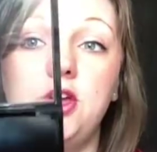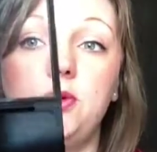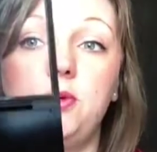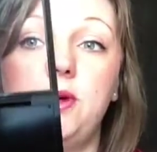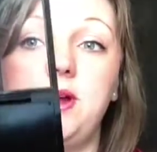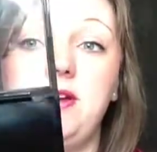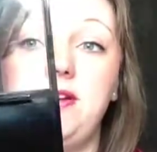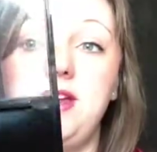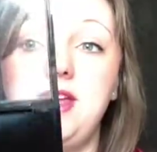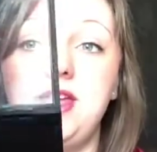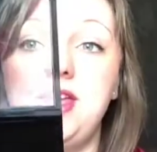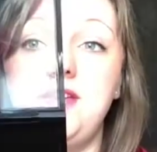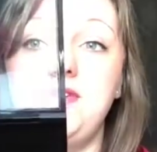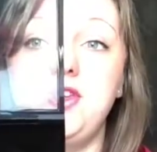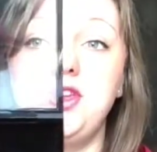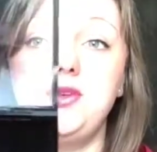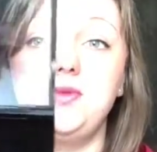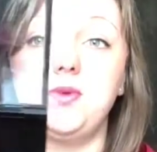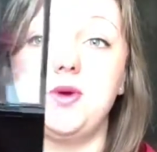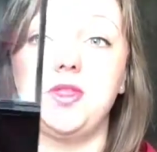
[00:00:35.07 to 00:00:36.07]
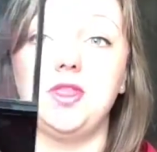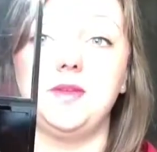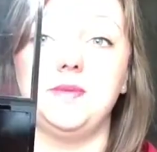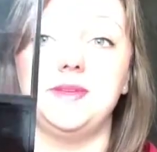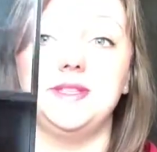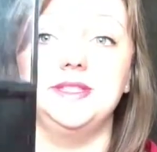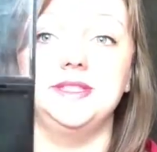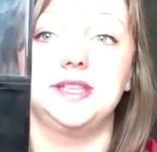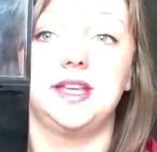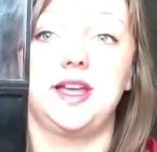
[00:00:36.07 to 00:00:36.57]
wherever you want them
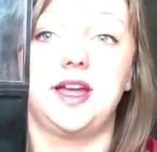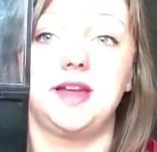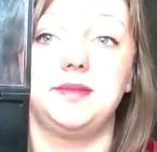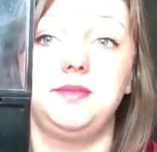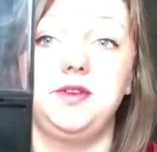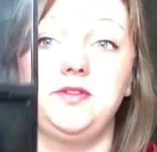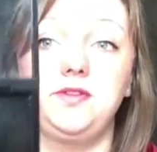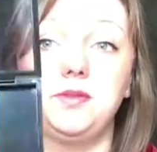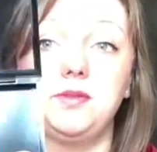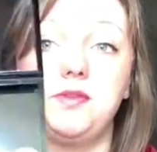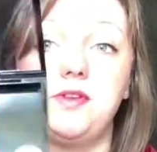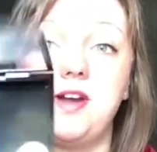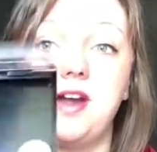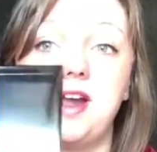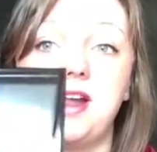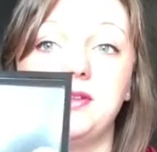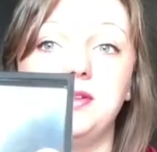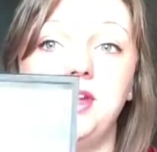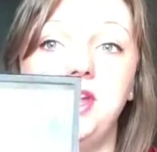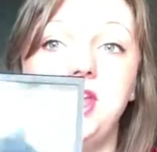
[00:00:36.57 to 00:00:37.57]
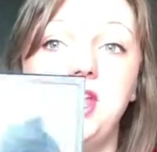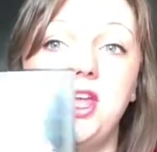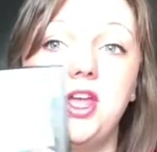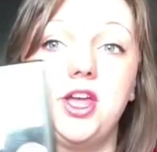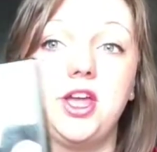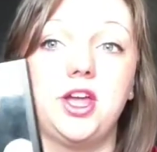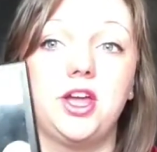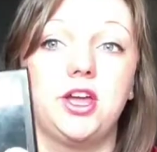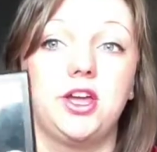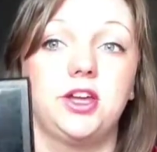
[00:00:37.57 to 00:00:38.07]
inside, move them around,
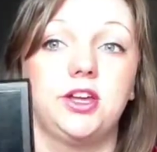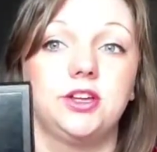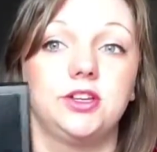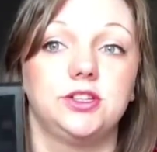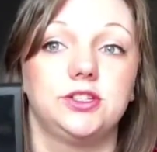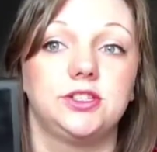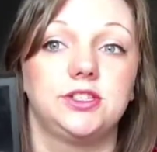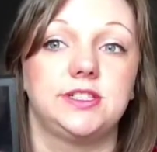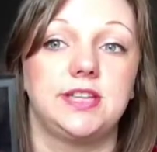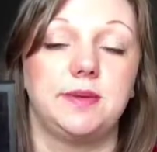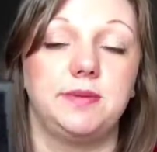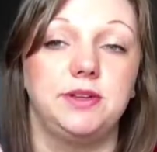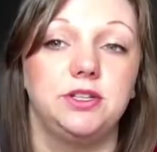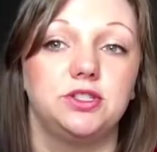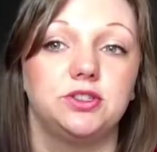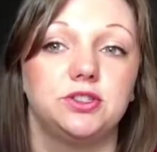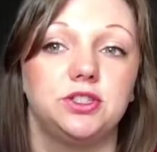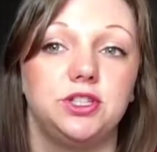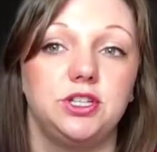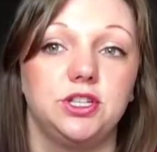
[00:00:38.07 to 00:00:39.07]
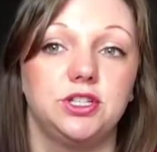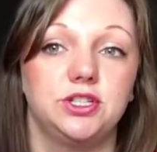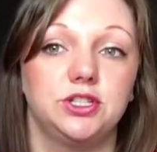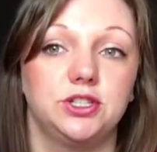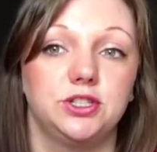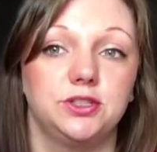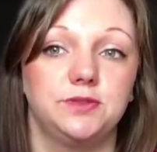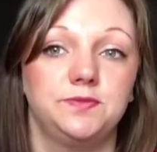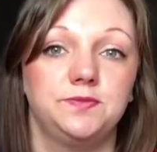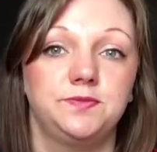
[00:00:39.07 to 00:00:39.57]
snap it shut and you're
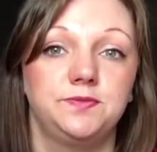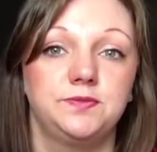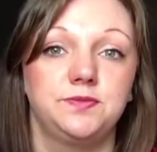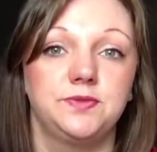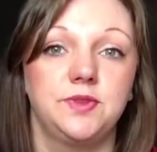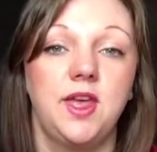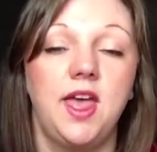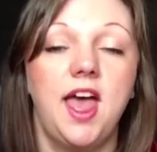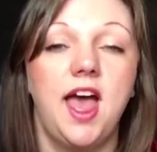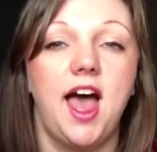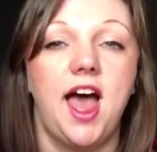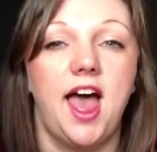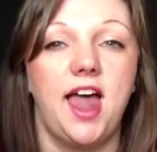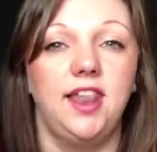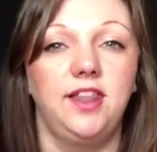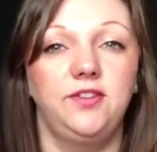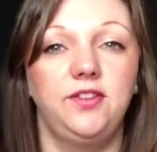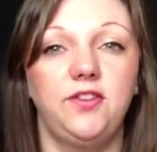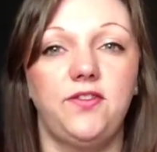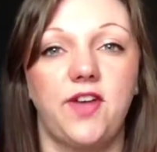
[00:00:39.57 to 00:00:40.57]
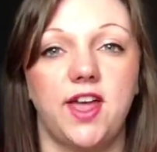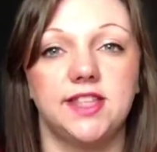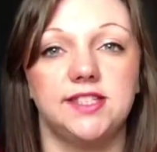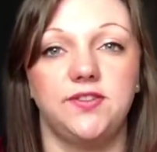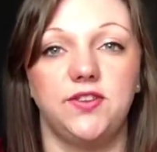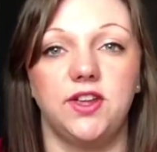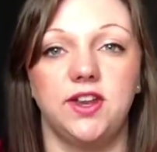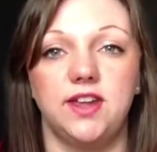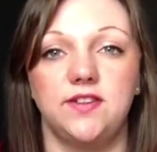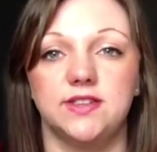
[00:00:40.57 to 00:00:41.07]
done. I love the fact if
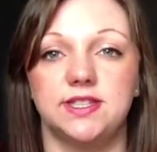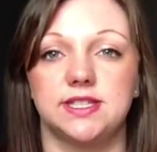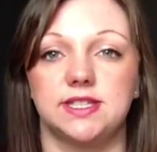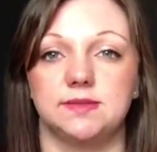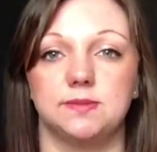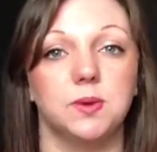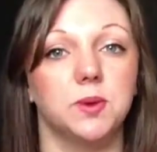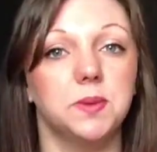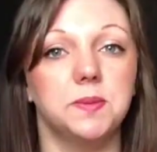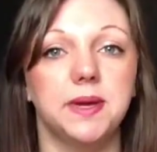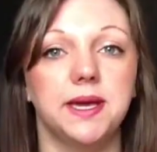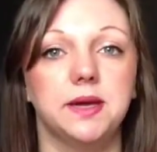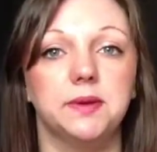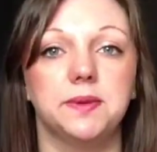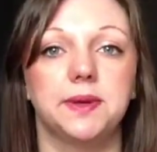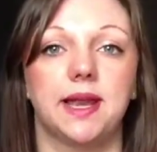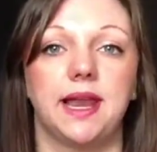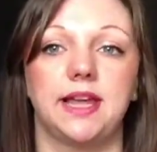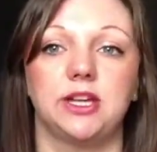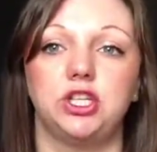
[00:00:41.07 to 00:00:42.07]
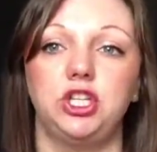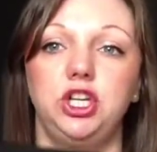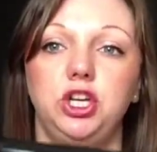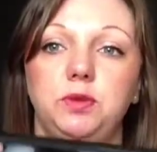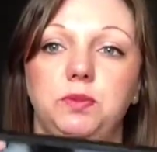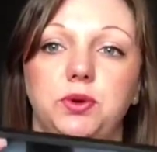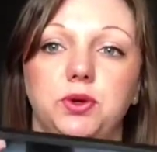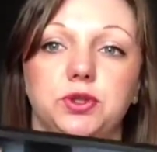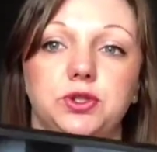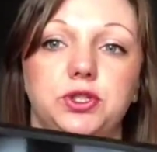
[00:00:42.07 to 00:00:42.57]
you only have a small makeup collection, you
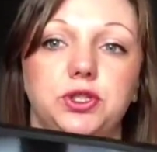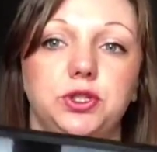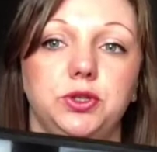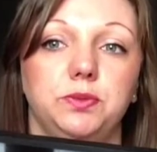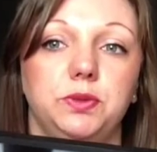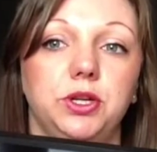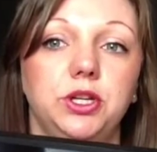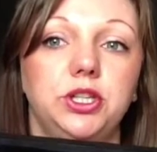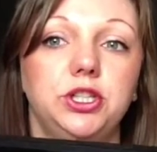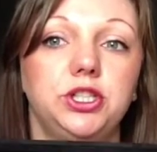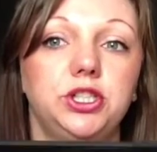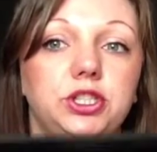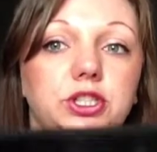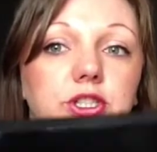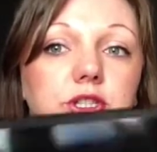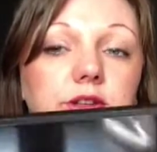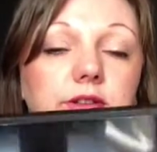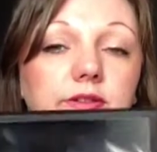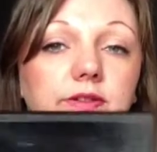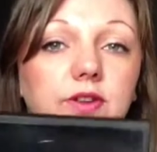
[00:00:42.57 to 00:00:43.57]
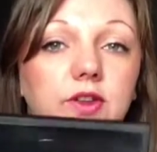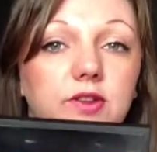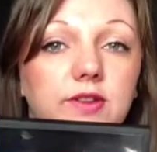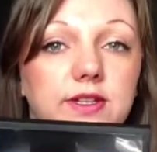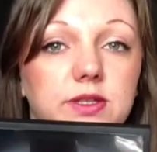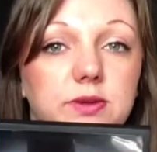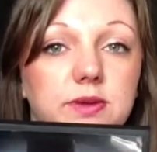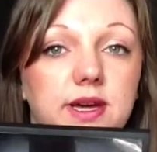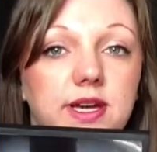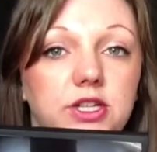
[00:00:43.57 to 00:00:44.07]
can put two blush, fill the
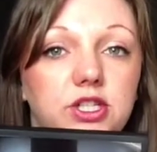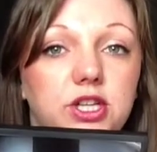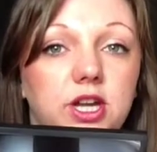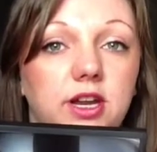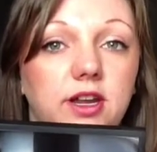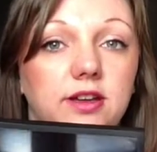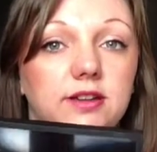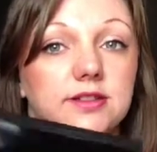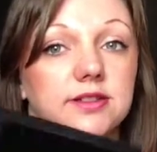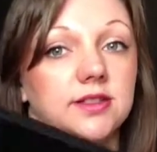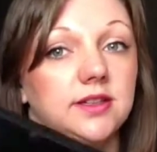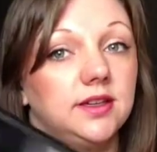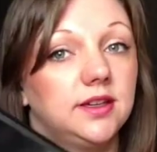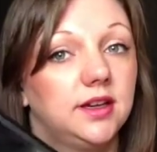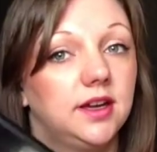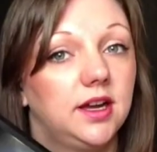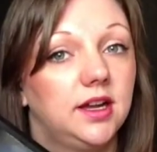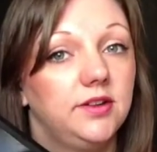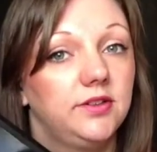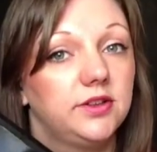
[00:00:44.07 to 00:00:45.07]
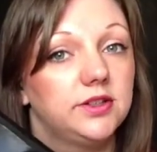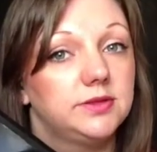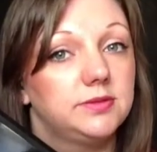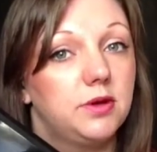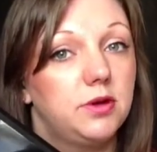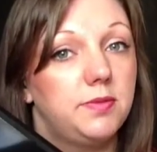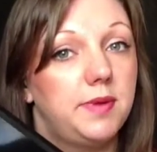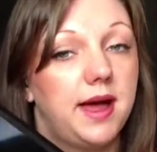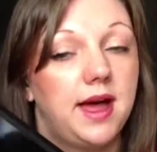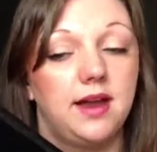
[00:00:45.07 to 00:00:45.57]
rest with eyeshadows, you have got a
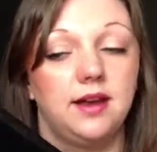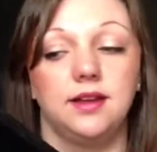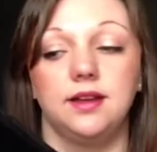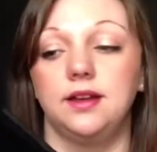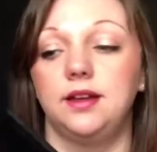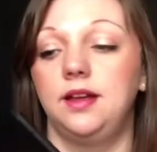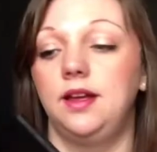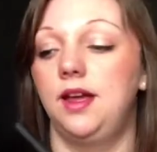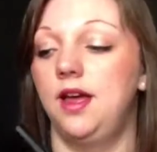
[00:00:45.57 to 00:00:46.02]
small palette.